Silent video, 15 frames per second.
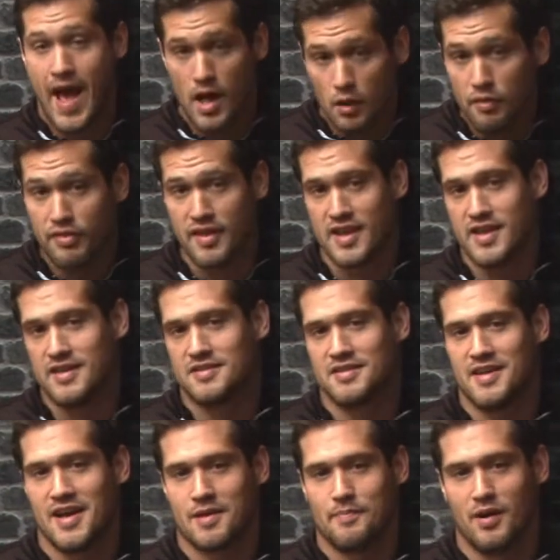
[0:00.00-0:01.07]
healthy
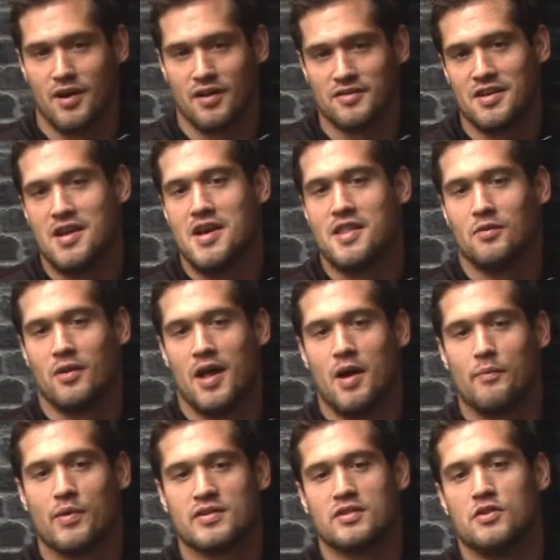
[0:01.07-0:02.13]
snack bars that will
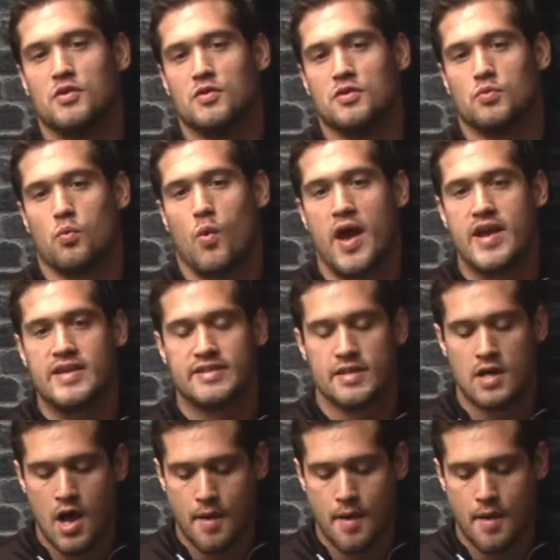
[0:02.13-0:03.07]
help us lose weight.